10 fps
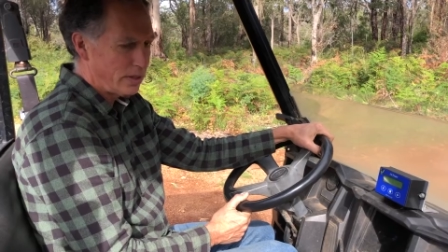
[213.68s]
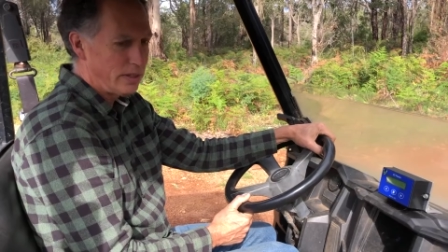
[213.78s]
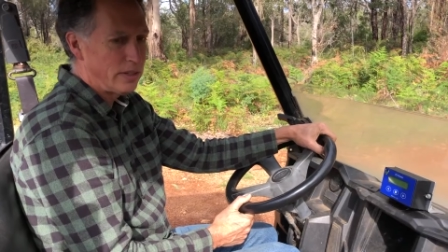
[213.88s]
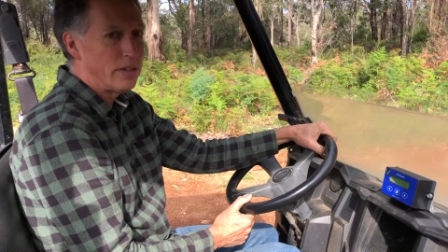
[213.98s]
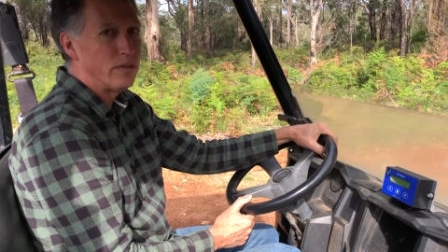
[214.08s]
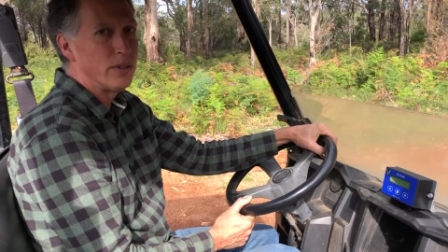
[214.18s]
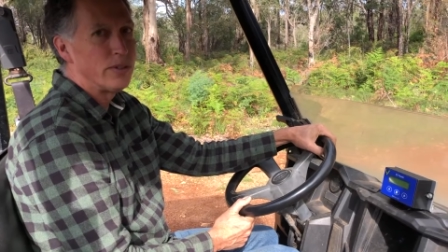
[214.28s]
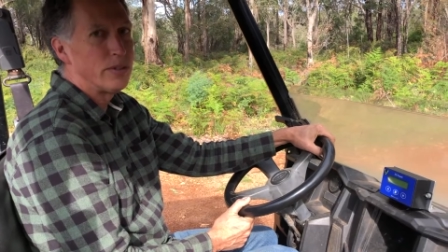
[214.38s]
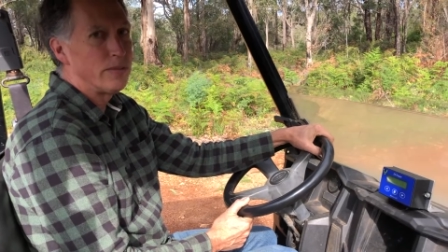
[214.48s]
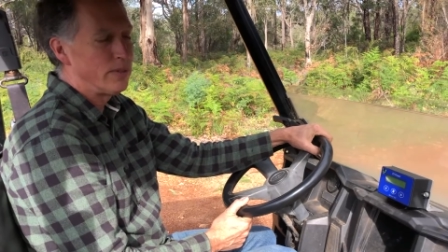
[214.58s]
the
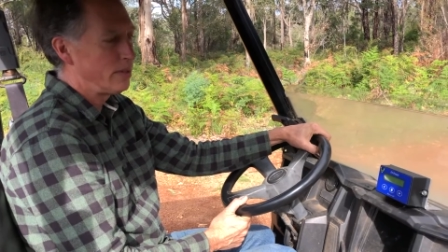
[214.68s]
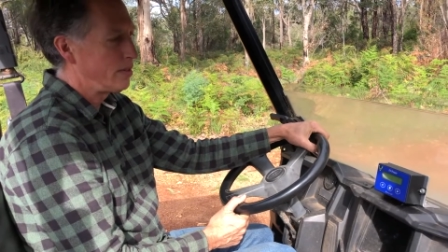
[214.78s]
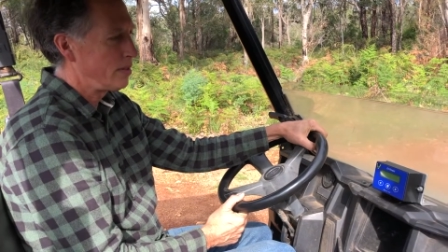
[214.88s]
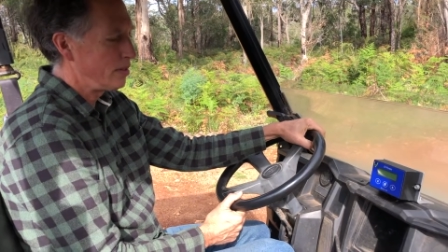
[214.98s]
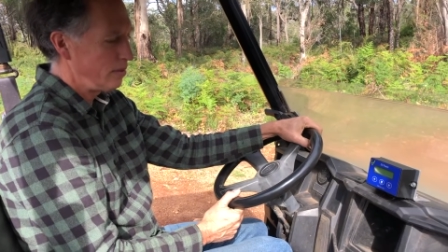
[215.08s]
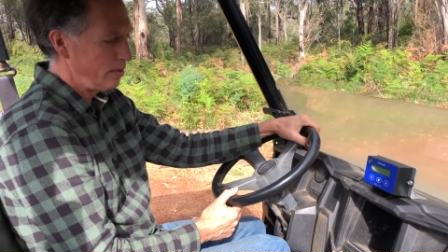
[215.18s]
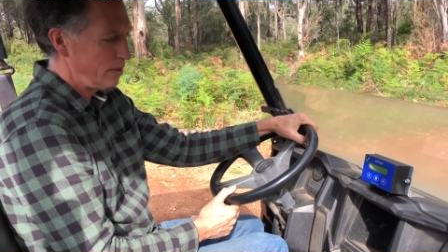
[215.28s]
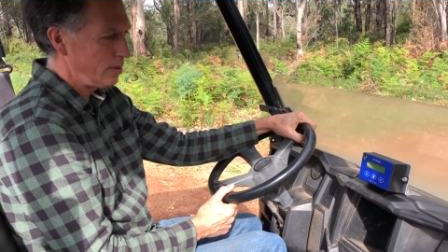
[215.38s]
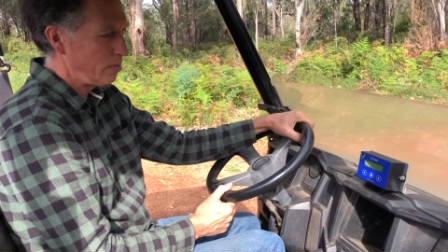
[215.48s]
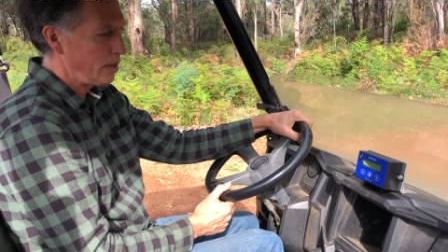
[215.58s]
conversion of this to
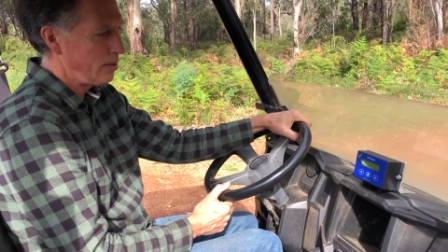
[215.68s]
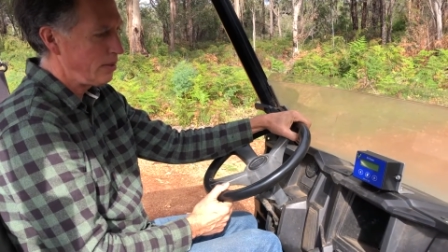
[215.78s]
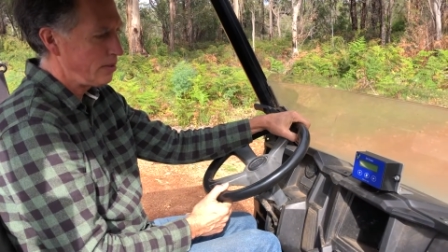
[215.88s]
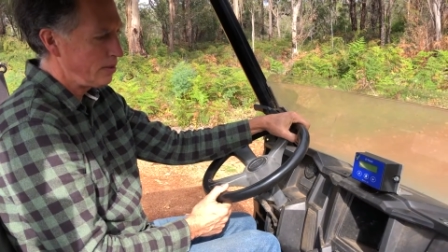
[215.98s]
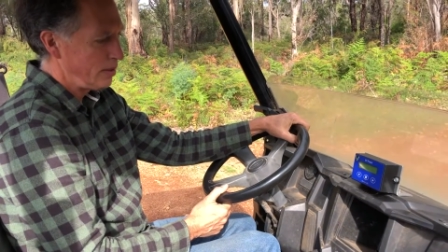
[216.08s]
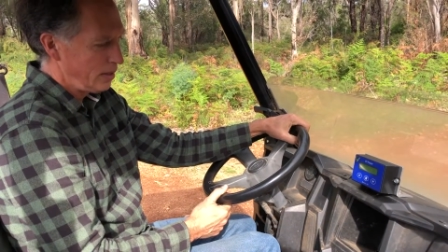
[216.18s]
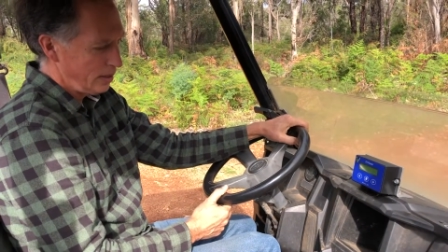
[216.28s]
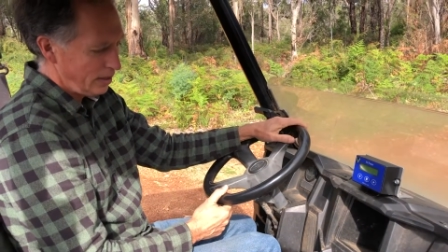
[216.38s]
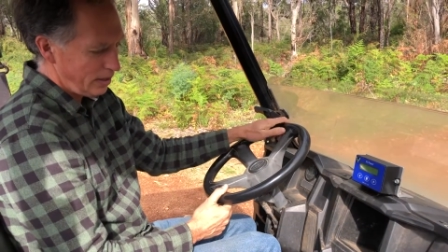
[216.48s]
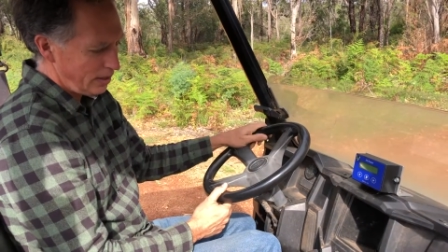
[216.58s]
lithium batteries
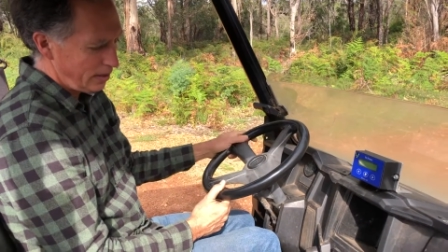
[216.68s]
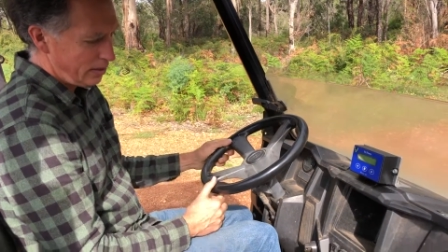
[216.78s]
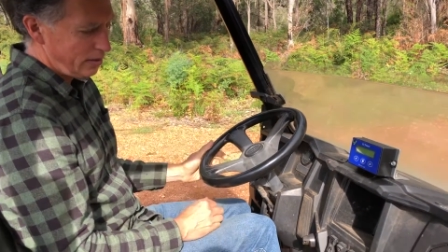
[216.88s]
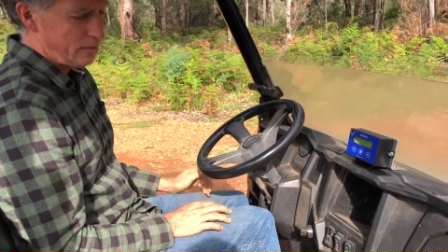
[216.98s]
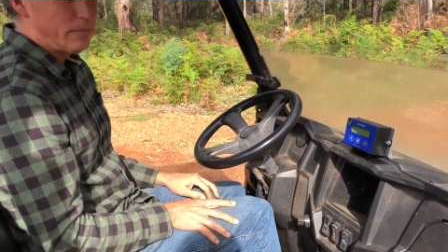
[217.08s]
and um,